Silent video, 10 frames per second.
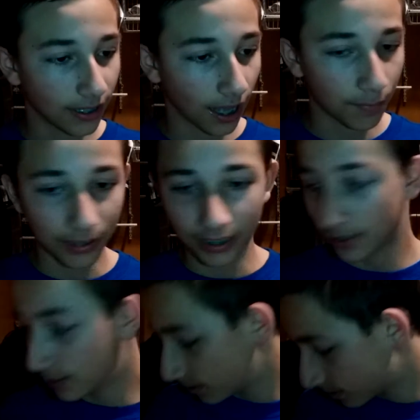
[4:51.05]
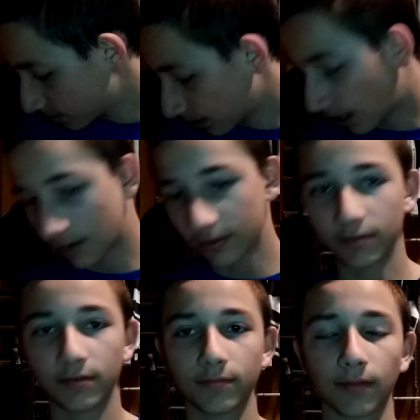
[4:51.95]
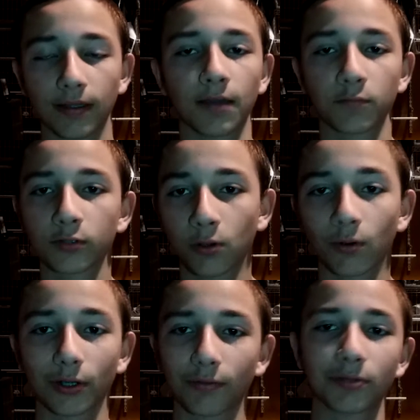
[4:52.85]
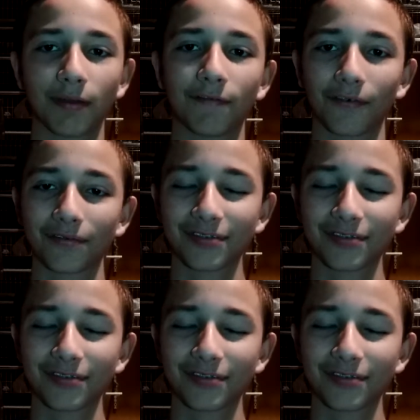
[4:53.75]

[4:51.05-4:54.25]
I mean, I'm recording with my phone,